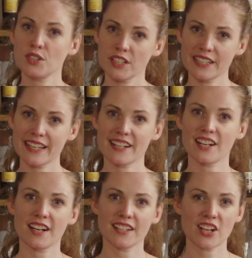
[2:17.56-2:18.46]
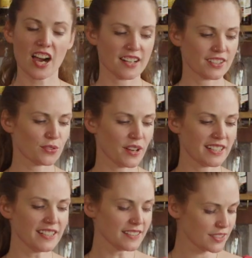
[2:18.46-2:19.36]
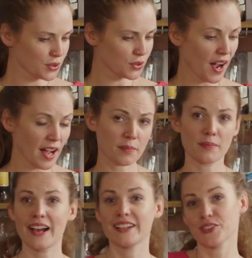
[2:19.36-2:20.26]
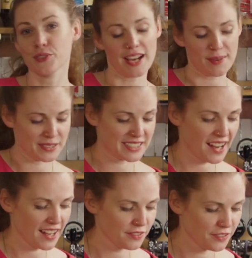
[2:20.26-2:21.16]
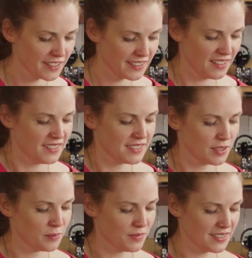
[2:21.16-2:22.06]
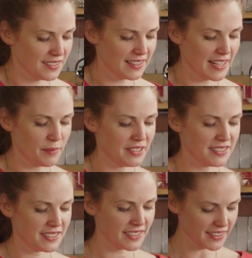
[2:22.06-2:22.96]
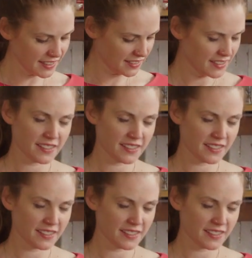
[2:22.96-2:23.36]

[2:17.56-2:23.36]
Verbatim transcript: we're gonna get our garnish ready. So um, I do happen to have some lemons here.